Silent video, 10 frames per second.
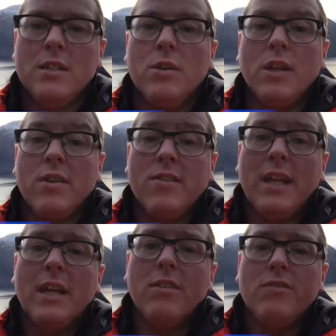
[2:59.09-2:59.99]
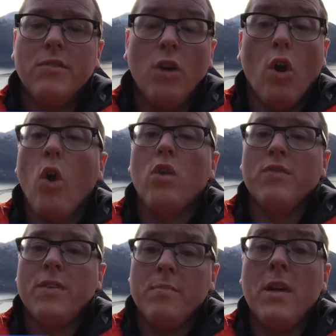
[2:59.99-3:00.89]
you can think of. All of
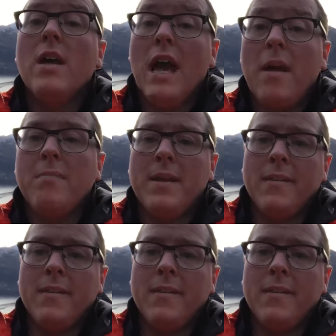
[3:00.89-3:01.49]
them have been